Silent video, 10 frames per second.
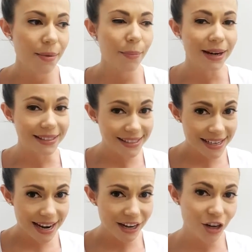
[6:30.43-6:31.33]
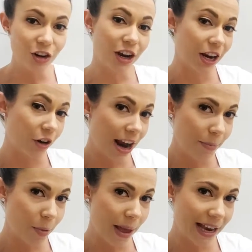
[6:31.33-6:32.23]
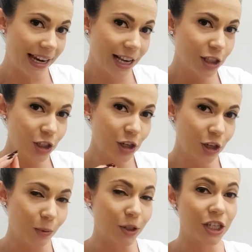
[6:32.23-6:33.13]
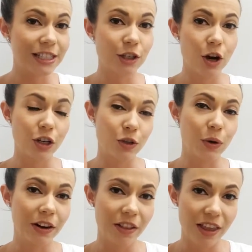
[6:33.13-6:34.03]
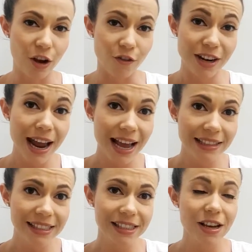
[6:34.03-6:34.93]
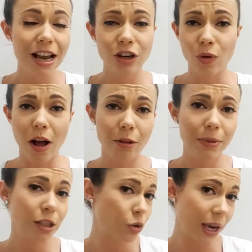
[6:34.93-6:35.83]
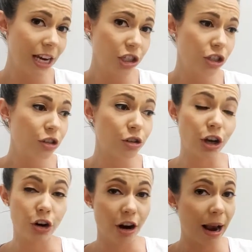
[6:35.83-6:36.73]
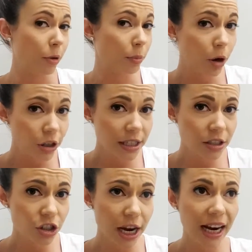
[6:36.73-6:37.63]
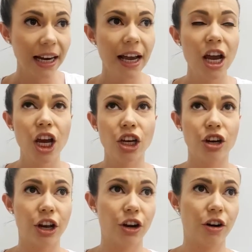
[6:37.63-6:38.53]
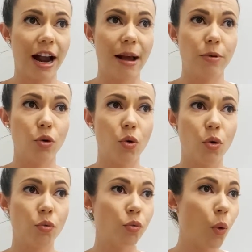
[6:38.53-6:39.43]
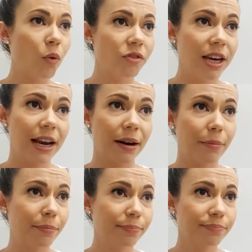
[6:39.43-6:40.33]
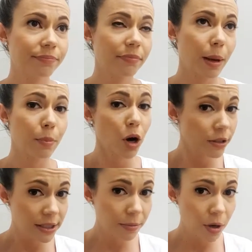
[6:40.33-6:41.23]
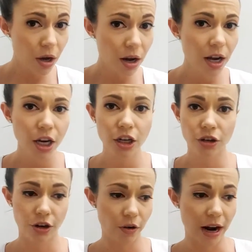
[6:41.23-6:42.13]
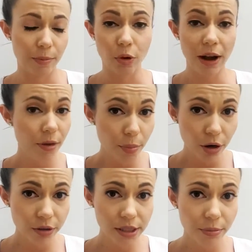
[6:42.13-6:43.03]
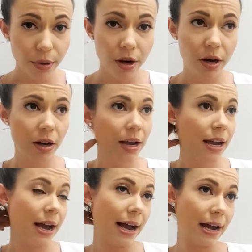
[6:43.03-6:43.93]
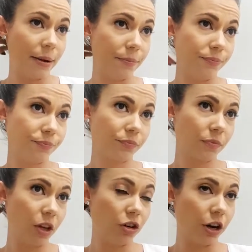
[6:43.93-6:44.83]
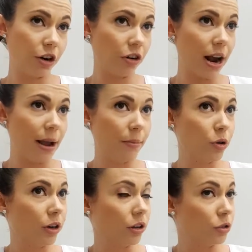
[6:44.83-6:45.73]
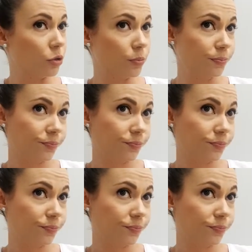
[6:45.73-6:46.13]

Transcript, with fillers: But instead, you're gonna grab your bag next to you, which has got your little thing of nuts, your almonds, your cashews, you're gonna grab your protein shake, you're gonna grab your raw vegan protein bar, you're gonna grab your other protein bar, um, you're gonna grab your little